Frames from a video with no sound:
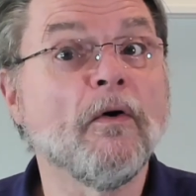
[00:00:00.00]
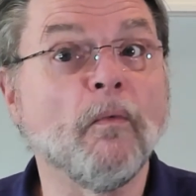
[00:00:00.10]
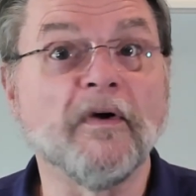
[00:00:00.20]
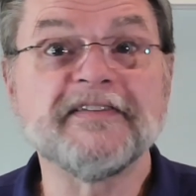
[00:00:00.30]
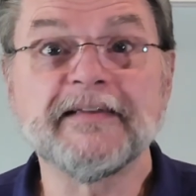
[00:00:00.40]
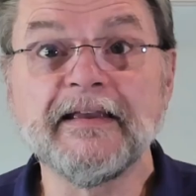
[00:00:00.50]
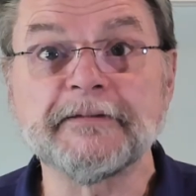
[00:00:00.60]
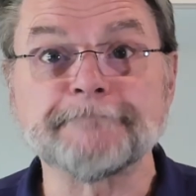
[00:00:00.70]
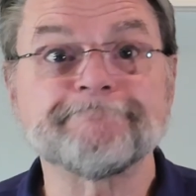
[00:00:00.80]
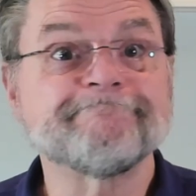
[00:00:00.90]
Once
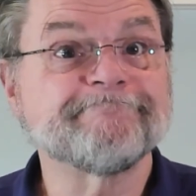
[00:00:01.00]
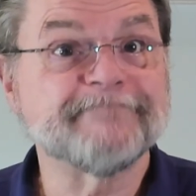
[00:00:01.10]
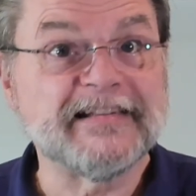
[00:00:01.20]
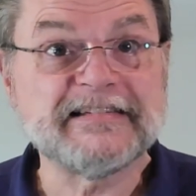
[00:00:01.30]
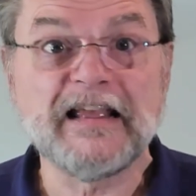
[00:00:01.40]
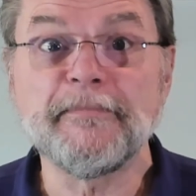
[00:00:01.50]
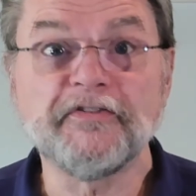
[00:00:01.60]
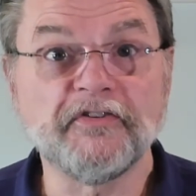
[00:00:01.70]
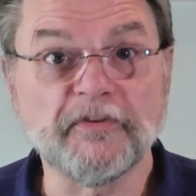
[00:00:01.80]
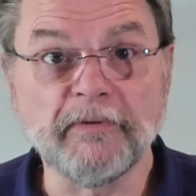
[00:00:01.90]
again, the same
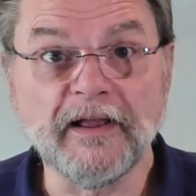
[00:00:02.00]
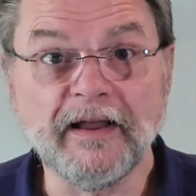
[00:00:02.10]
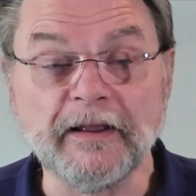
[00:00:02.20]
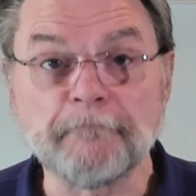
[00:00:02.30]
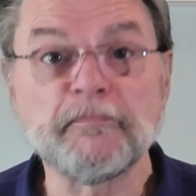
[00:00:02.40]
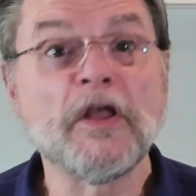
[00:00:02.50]
issues apply.